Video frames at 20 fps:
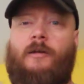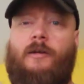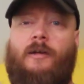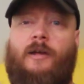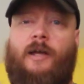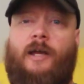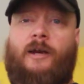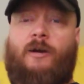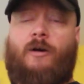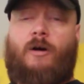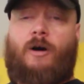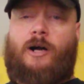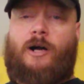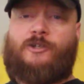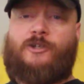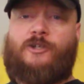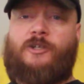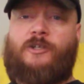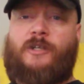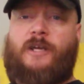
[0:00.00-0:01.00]
And
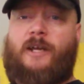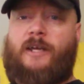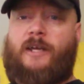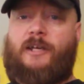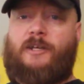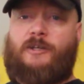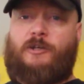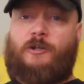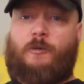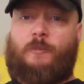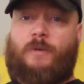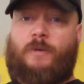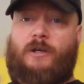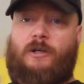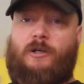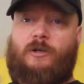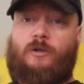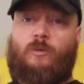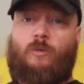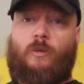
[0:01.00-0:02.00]
oxygen getting into your
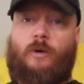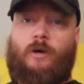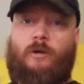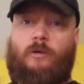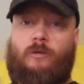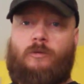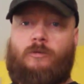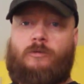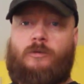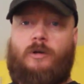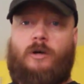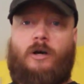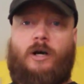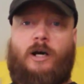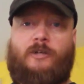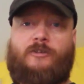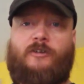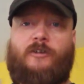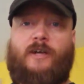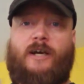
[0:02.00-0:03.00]
beer will
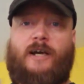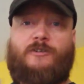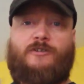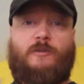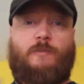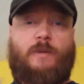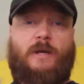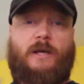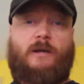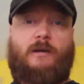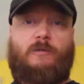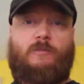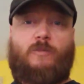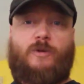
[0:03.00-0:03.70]
oxidize the beer,